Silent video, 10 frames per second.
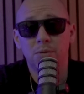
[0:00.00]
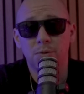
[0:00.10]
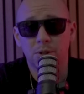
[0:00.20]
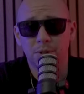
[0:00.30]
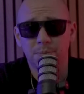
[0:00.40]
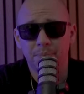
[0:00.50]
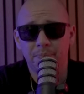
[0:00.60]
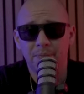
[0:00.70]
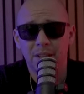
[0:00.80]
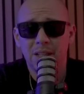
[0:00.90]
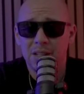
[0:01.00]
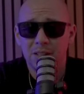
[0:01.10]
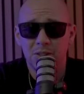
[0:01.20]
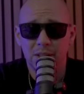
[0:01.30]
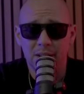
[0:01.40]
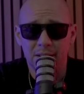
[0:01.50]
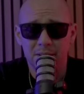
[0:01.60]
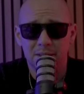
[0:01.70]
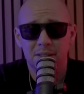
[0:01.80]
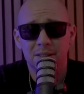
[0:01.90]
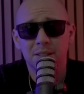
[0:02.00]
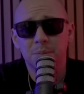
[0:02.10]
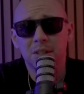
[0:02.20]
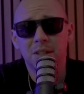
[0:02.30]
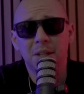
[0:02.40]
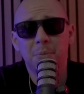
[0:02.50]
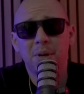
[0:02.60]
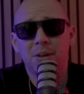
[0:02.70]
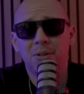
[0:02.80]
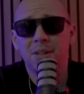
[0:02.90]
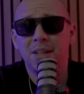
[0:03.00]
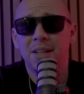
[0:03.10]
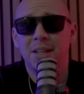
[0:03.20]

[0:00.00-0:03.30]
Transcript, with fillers: slow for you. So, yeah, guys, something to think about.